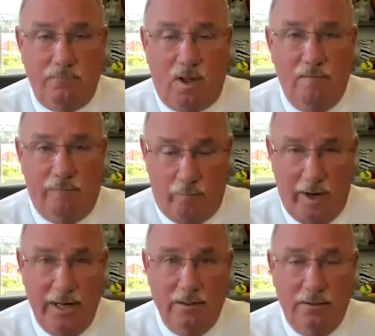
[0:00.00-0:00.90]

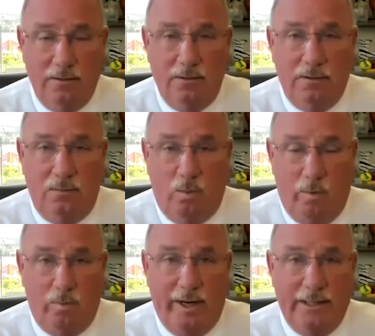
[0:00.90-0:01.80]
free. We
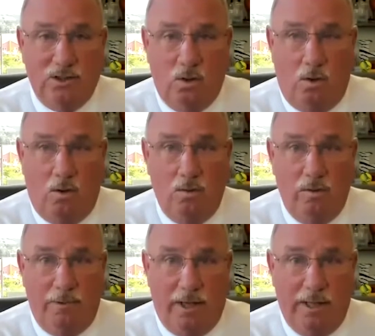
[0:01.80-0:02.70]
raise all the
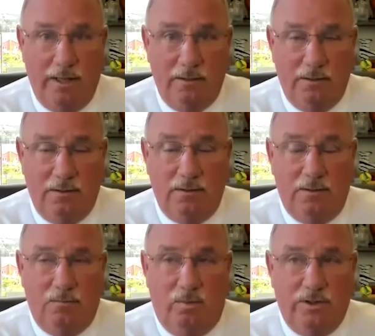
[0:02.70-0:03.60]
money.
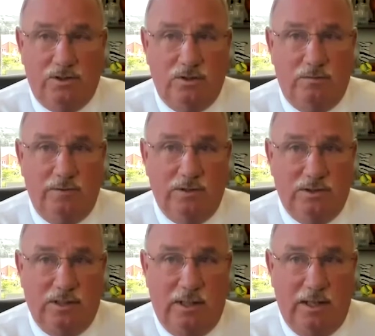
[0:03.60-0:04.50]
We
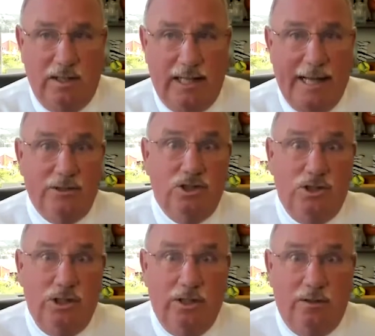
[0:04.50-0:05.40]
serviced last
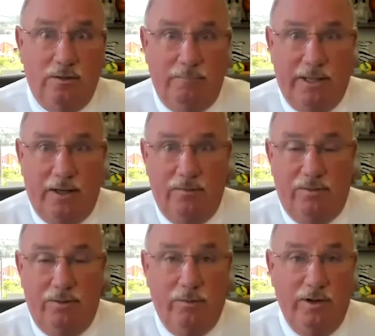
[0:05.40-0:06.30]
year about
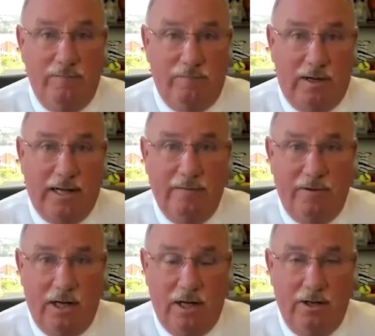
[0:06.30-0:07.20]

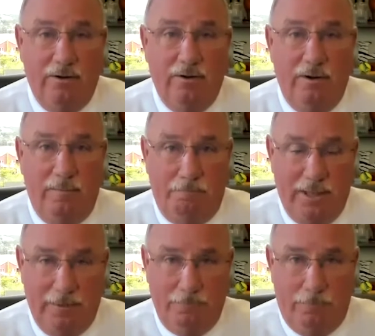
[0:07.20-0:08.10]
3,500
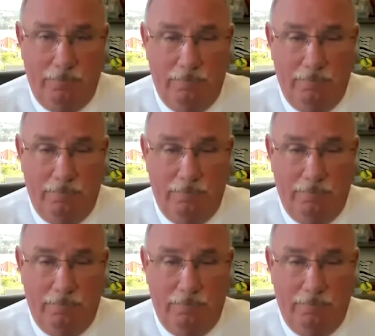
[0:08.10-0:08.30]
people